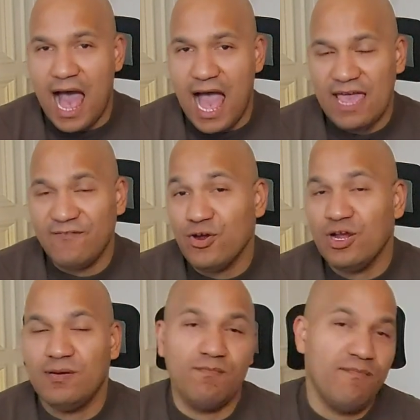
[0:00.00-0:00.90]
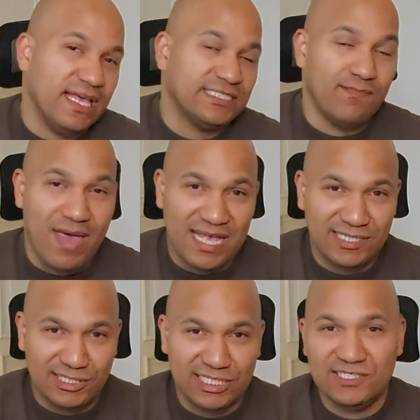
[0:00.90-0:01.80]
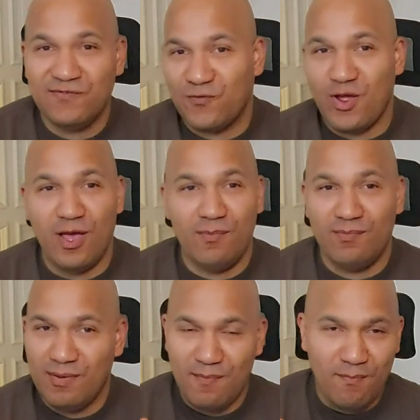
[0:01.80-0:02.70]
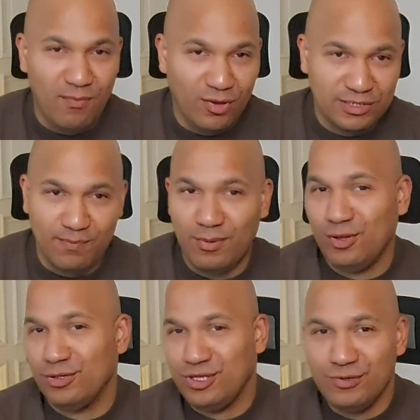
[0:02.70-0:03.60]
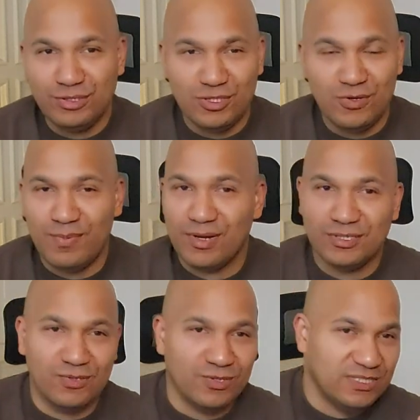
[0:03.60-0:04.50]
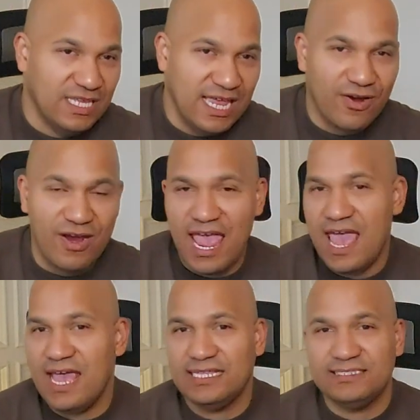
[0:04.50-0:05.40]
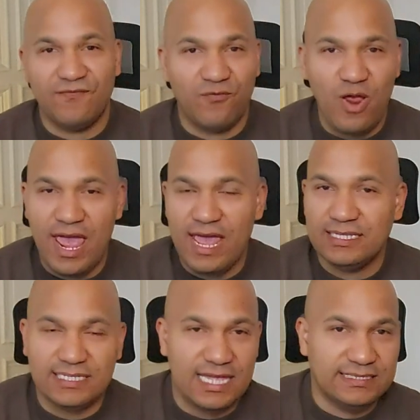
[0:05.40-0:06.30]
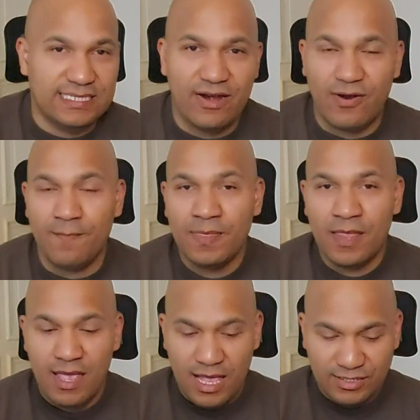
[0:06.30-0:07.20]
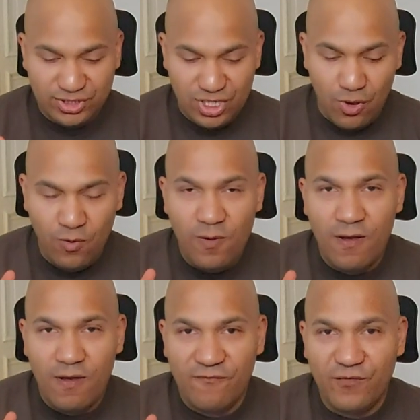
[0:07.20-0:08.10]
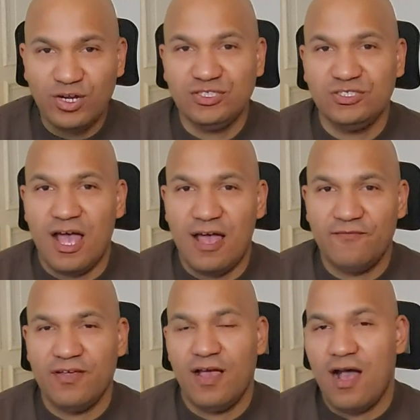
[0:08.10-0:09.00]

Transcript: I've heard mixed messages from multiple YouTubers or sneakerheads, friends, etc. So first off